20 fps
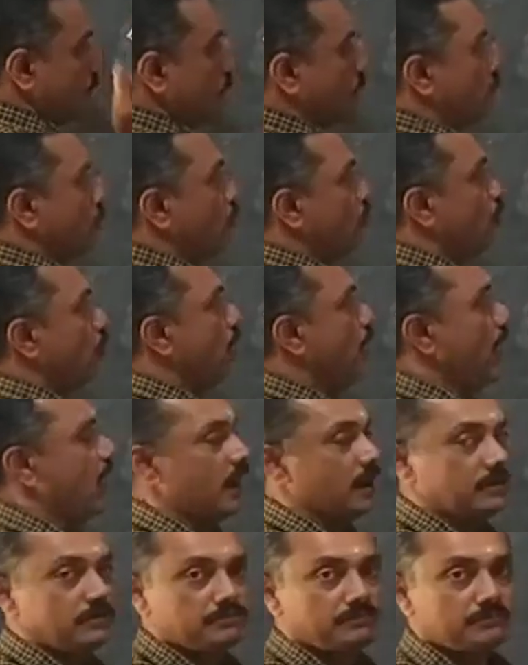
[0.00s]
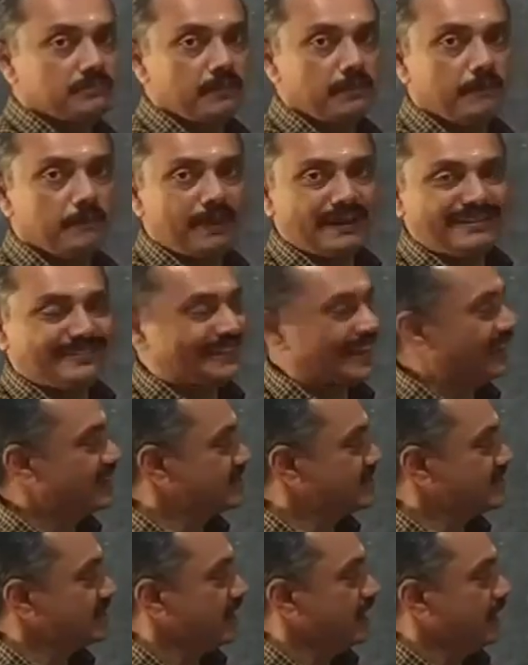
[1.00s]
corolla,
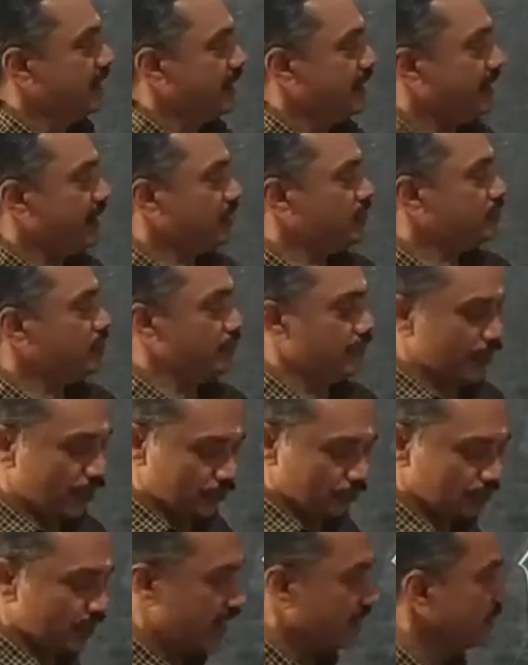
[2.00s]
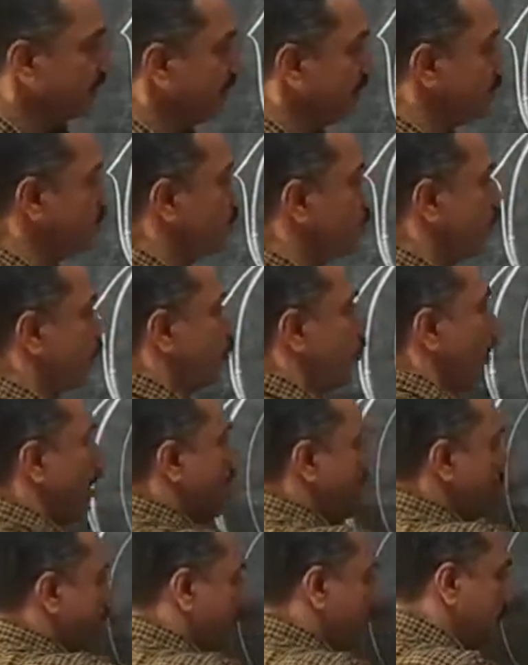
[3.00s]
petals. Next inner to that there is
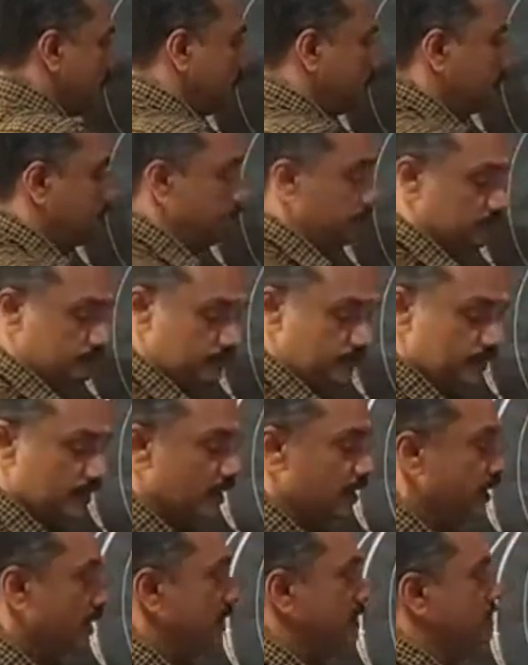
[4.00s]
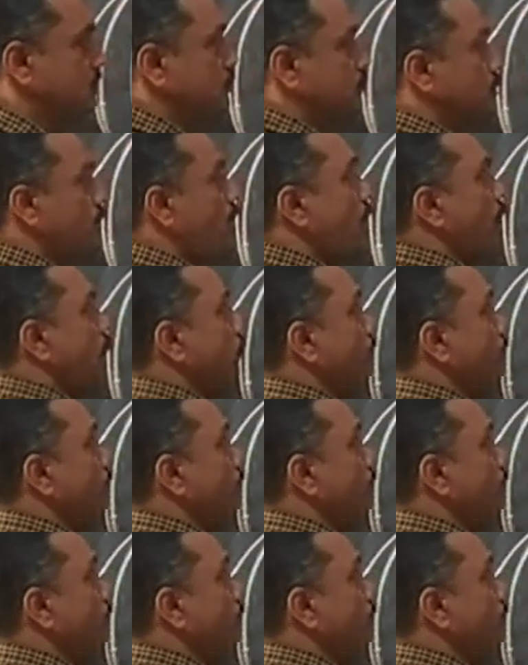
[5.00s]
corolla. Consist of